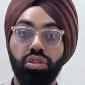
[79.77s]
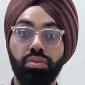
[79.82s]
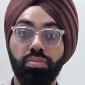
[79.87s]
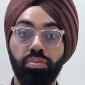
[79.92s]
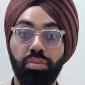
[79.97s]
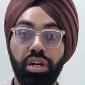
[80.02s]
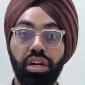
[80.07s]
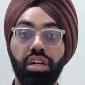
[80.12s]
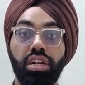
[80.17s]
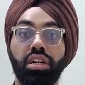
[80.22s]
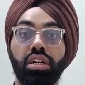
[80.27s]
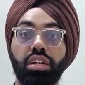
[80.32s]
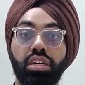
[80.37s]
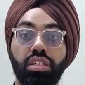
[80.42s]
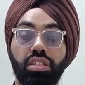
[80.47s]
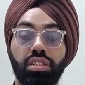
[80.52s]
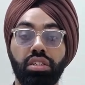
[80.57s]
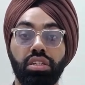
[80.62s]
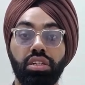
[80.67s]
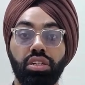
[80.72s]

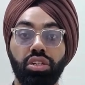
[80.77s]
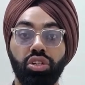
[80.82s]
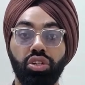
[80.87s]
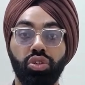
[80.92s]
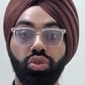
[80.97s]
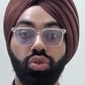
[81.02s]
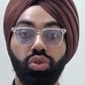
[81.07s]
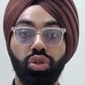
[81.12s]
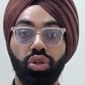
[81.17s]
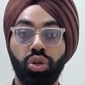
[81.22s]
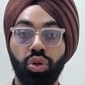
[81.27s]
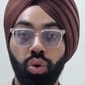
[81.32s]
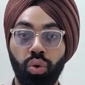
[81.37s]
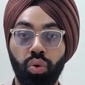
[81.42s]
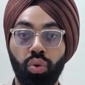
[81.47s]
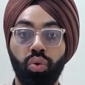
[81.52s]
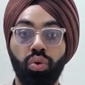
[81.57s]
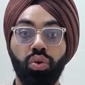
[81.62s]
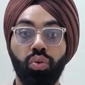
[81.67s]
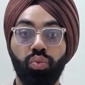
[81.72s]
builders should
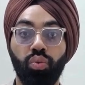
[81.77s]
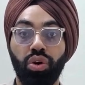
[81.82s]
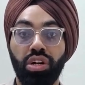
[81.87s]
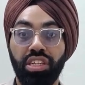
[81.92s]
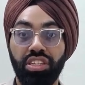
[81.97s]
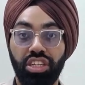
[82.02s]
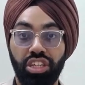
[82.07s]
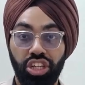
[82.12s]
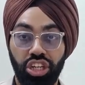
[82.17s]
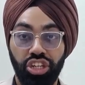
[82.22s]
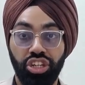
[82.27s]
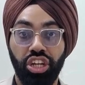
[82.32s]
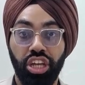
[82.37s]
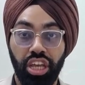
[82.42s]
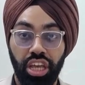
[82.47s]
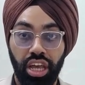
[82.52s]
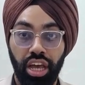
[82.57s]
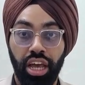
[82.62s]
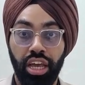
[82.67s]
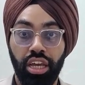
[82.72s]
know what is Agentic
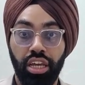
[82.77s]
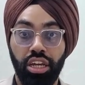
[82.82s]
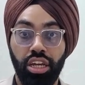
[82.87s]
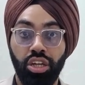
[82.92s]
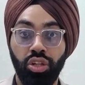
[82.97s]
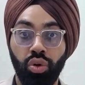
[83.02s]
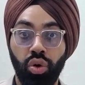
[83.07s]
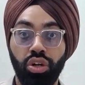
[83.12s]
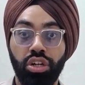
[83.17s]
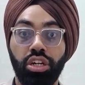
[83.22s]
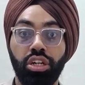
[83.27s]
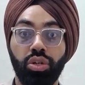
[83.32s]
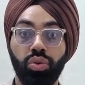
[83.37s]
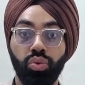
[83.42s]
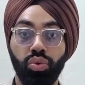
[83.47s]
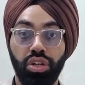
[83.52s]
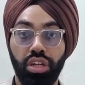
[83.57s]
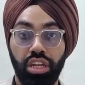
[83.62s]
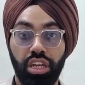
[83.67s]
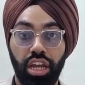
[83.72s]
AI in order
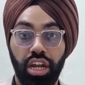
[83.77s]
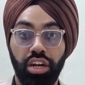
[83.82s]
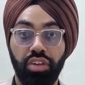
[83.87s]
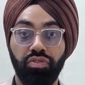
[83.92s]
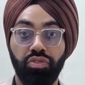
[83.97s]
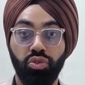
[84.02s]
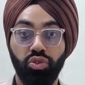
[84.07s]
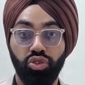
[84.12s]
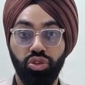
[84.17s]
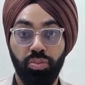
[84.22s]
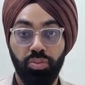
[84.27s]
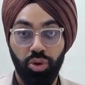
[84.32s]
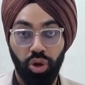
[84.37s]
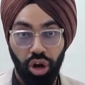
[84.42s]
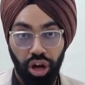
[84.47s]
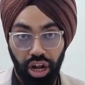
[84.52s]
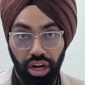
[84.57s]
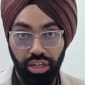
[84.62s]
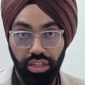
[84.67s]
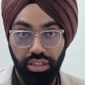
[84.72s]
to create future
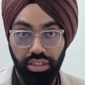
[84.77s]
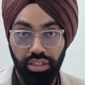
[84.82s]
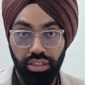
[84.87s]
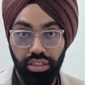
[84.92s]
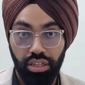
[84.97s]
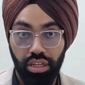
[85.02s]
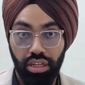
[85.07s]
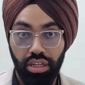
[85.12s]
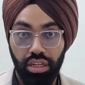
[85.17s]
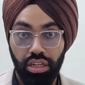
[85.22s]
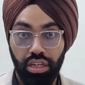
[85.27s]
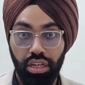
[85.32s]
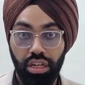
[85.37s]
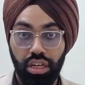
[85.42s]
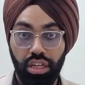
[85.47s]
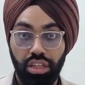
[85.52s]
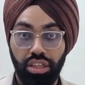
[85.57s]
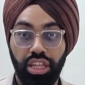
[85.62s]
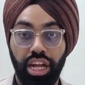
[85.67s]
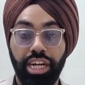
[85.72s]
products.
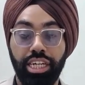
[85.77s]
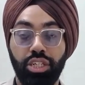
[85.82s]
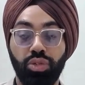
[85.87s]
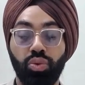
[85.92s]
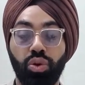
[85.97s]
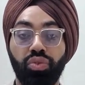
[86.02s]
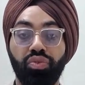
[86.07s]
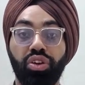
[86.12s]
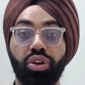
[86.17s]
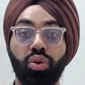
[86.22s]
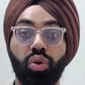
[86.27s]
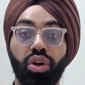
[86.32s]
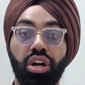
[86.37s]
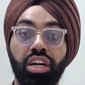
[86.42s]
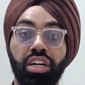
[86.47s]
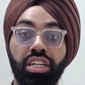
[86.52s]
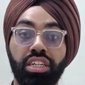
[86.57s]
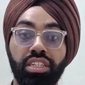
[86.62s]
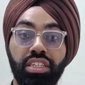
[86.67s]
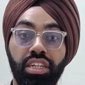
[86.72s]
That's what we're going
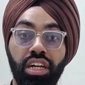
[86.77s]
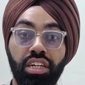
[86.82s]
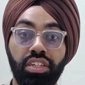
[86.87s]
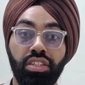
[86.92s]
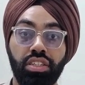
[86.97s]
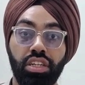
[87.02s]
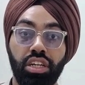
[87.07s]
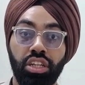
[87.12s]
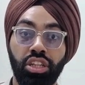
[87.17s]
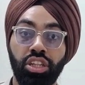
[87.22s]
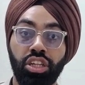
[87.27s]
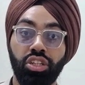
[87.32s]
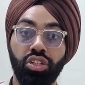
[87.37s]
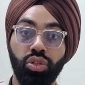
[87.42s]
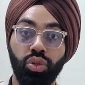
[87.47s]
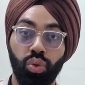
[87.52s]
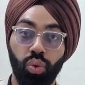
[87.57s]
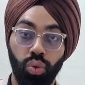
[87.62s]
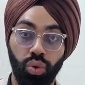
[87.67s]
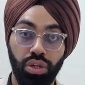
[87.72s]
to discuss in this
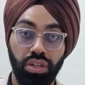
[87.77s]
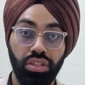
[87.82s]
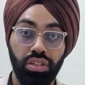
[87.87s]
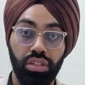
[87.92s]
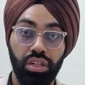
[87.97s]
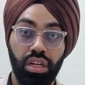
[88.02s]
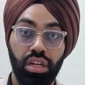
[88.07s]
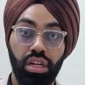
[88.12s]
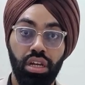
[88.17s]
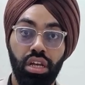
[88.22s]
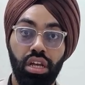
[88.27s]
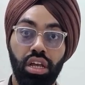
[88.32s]
course.